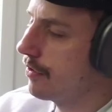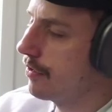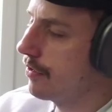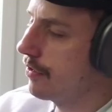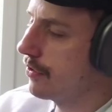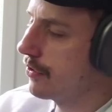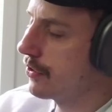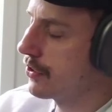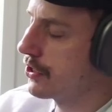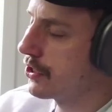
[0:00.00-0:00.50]

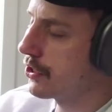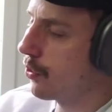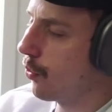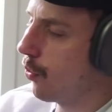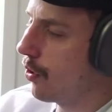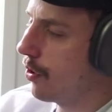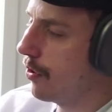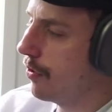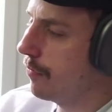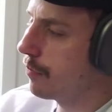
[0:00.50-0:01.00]

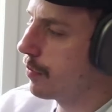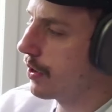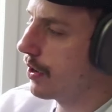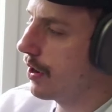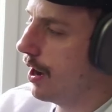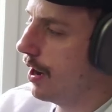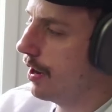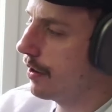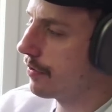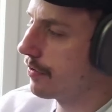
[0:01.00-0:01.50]
Sort of, but
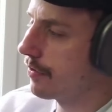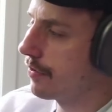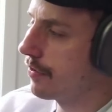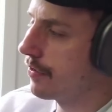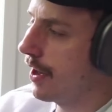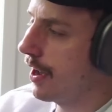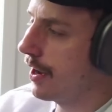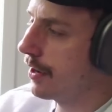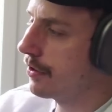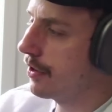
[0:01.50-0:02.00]
not
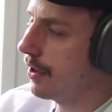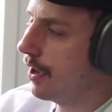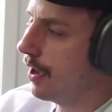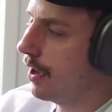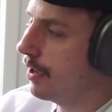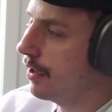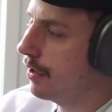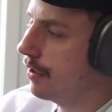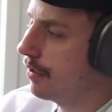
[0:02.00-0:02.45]
that gay.